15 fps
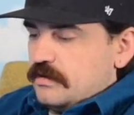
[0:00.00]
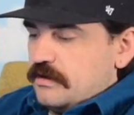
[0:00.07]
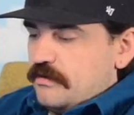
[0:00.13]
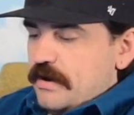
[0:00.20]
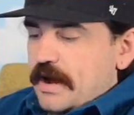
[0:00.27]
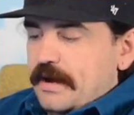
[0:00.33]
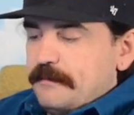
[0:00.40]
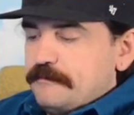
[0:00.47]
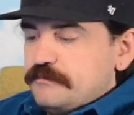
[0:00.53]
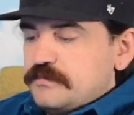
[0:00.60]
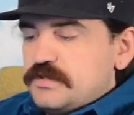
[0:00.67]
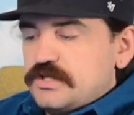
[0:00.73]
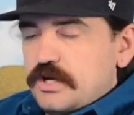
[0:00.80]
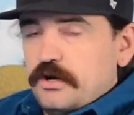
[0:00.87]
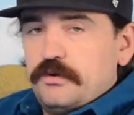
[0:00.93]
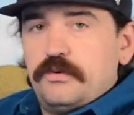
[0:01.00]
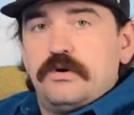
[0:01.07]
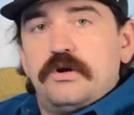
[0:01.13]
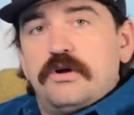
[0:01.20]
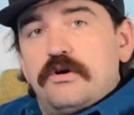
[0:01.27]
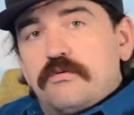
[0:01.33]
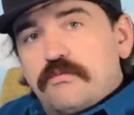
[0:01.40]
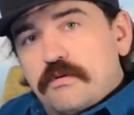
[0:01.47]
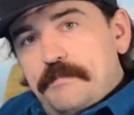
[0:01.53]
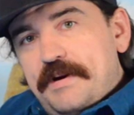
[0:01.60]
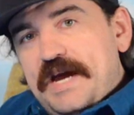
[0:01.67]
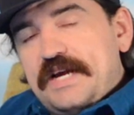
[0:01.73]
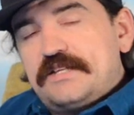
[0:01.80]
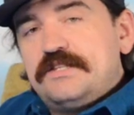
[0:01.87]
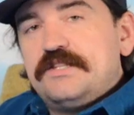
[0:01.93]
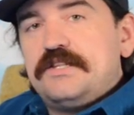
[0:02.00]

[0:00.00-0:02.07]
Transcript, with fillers: All right. So we're back to